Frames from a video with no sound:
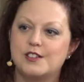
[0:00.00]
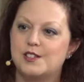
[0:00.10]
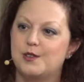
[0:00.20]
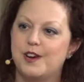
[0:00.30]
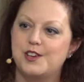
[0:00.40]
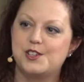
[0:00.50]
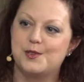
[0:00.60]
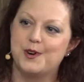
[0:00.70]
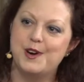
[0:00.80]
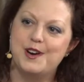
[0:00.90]
story
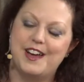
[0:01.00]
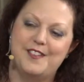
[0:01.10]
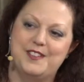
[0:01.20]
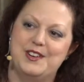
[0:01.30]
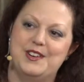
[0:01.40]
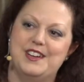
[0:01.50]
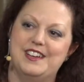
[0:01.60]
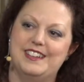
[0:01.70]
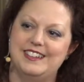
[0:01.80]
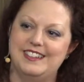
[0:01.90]
short,
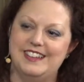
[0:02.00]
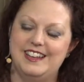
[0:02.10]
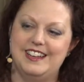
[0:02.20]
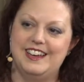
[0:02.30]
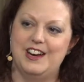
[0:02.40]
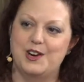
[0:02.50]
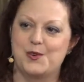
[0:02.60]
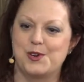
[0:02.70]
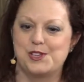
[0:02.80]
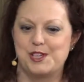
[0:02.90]
after our
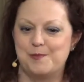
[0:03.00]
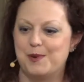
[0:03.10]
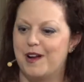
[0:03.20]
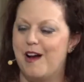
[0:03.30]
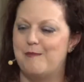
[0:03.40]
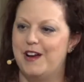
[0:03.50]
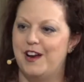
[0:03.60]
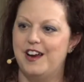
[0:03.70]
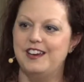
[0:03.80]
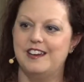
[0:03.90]
courtship, we got
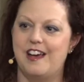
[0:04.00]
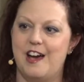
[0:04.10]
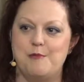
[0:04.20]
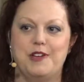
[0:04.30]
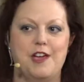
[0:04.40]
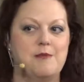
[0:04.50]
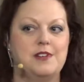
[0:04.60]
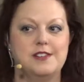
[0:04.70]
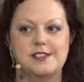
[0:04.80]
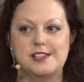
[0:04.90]
married, and I became
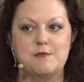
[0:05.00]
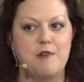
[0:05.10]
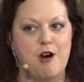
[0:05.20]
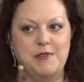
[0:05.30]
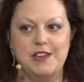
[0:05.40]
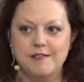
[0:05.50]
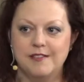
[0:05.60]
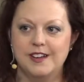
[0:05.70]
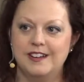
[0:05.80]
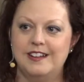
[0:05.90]
an instant mommy.
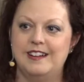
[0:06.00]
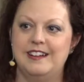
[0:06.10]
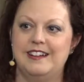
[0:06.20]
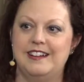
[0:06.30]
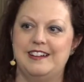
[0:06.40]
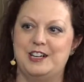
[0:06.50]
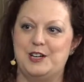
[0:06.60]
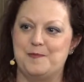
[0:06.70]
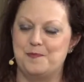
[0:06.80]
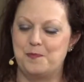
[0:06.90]

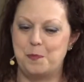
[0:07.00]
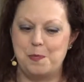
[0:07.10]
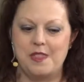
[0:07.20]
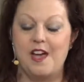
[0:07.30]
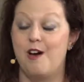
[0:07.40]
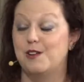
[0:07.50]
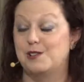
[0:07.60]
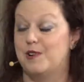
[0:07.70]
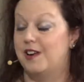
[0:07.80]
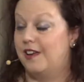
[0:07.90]
I always
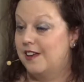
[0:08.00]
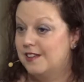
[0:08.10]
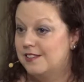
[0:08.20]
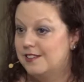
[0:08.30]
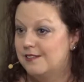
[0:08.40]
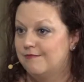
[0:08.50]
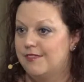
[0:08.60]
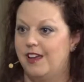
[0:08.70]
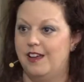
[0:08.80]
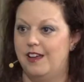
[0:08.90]
wanted kids,
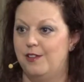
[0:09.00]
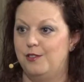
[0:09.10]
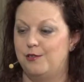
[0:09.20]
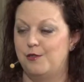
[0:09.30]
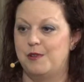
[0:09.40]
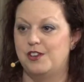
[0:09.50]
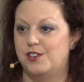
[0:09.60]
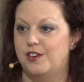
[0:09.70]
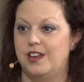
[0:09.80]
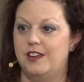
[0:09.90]
and through my
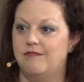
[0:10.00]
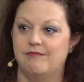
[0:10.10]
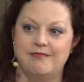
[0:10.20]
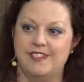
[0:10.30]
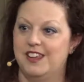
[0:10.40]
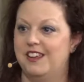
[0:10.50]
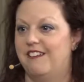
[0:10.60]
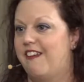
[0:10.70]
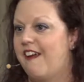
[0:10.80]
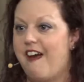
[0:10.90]
journey,
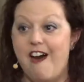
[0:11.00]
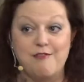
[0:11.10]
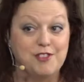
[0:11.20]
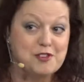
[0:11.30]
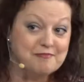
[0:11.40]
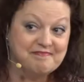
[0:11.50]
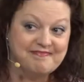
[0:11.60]
can't have them.